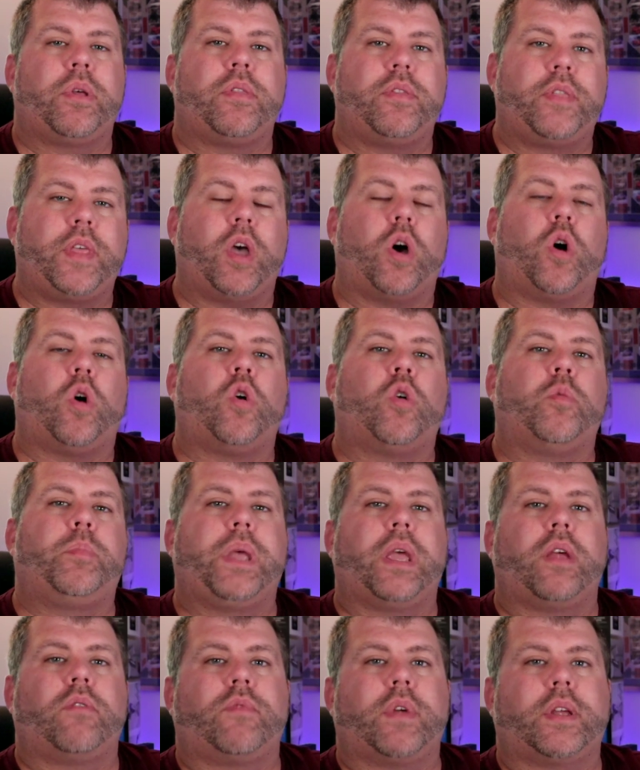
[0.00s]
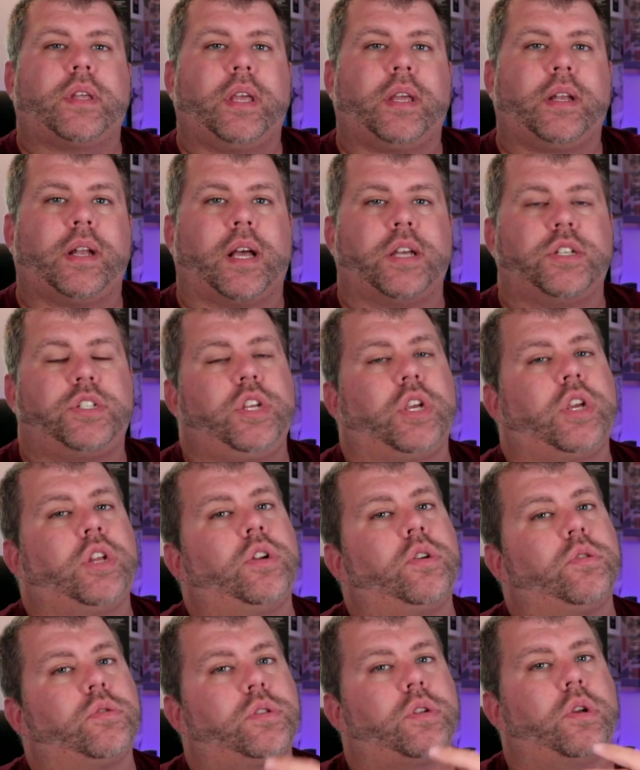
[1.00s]
They're all being recognized. You can
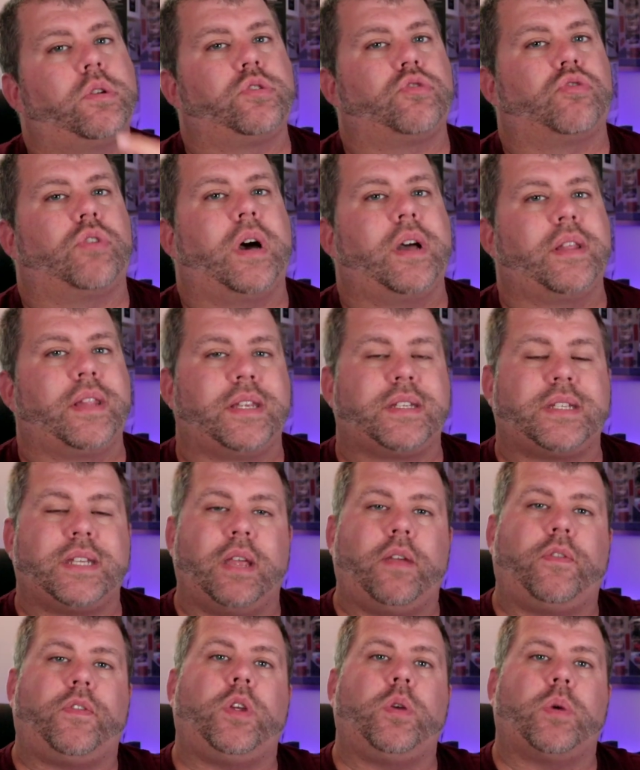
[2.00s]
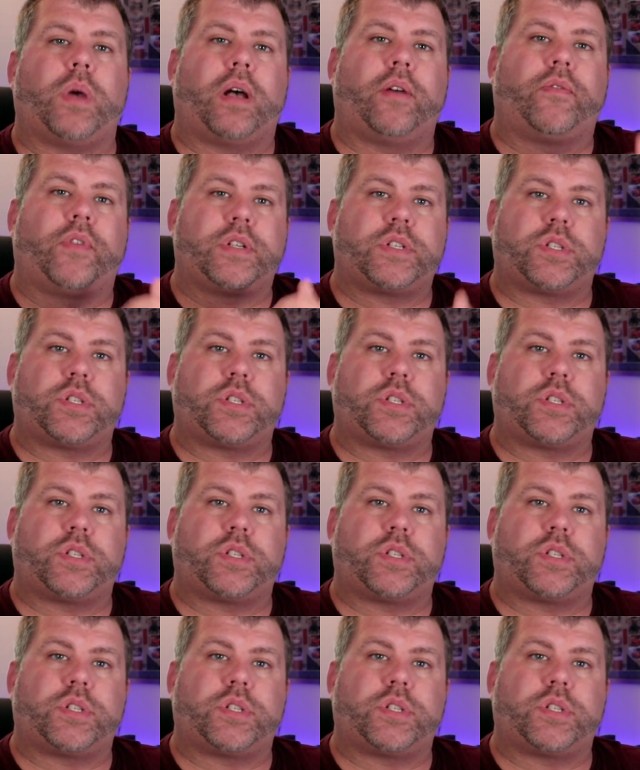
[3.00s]
also try this if you have a